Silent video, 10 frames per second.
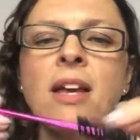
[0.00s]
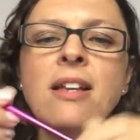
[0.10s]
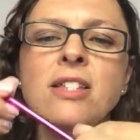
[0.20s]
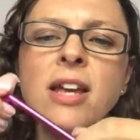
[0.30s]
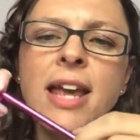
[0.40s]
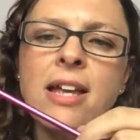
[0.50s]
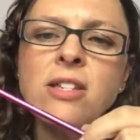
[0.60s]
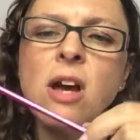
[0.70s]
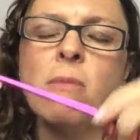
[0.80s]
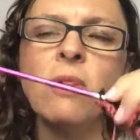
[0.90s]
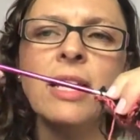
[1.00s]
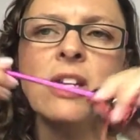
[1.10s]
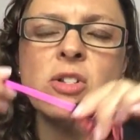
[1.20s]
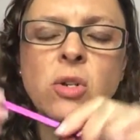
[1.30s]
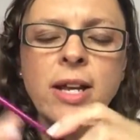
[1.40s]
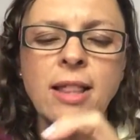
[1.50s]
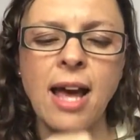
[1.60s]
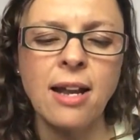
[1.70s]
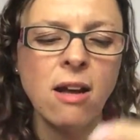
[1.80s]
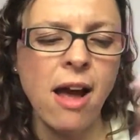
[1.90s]
So yeah, so I'm really enjoying
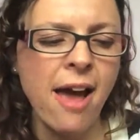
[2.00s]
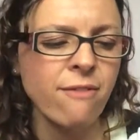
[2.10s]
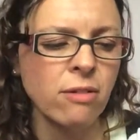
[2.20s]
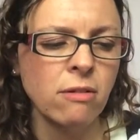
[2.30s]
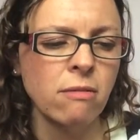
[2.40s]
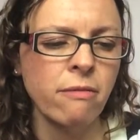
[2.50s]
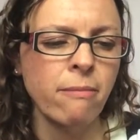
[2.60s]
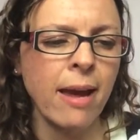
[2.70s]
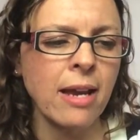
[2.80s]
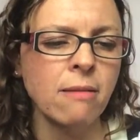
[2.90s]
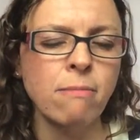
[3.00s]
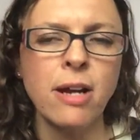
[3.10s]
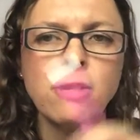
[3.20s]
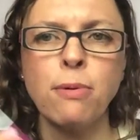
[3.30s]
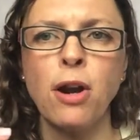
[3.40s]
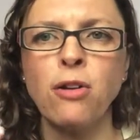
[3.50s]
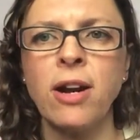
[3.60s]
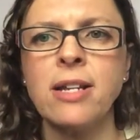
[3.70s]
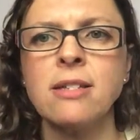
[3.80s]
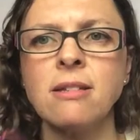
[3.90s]
that. I haven't made much
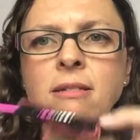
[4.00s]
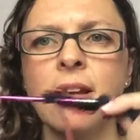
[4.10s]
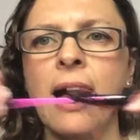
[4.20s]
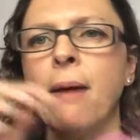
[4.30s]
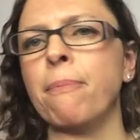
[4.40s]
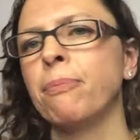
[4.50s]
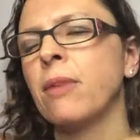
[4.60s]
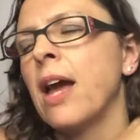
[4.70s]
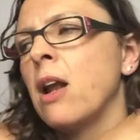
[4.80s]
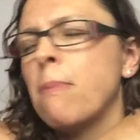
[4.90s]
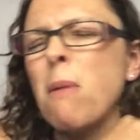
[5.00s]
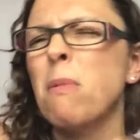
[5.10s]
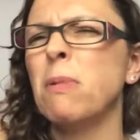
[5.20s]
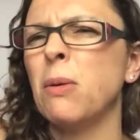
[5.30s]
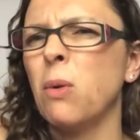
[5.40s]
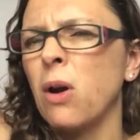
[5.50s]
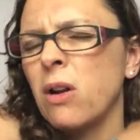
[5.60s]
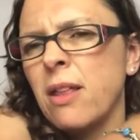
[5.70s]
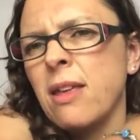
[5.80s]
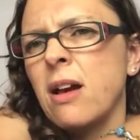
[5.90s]
progress, and I probably
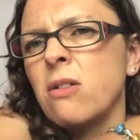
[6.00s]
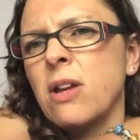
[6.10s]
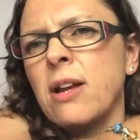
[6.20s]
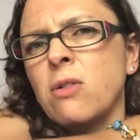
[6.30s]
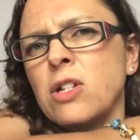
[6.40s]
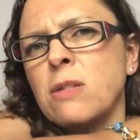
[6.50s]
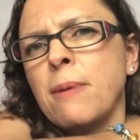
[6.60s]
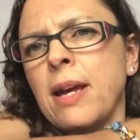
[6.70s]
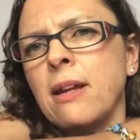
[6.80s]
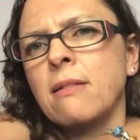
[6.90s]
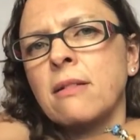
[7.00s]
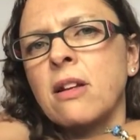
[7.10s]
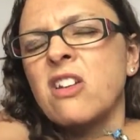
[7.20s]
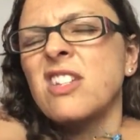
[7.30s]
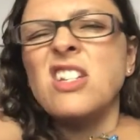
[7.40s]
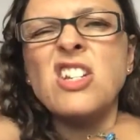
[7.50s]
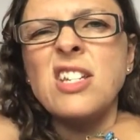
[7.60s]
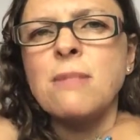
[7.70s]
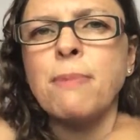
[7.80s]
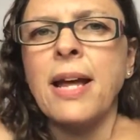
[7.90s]
won't. I think it'll just be, because it's
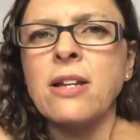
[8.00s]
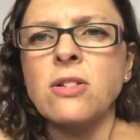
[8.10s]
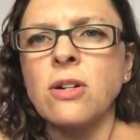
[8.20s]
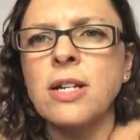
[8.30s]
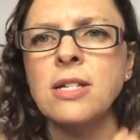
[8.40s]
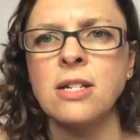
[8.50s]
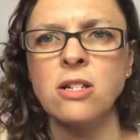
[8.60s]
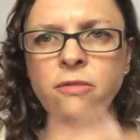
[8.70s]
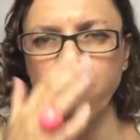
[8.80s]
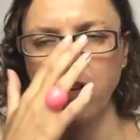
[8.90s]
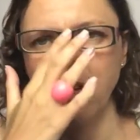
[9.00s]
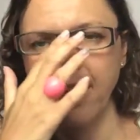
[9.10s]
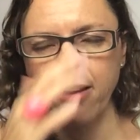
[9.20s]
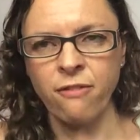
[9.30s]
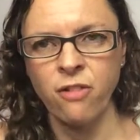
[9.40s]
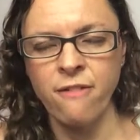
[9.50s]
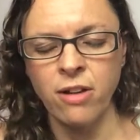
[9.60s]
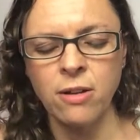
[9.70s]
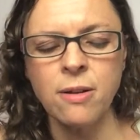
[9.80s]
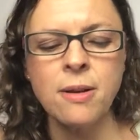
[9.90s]
just plain stocking stitch for like forever.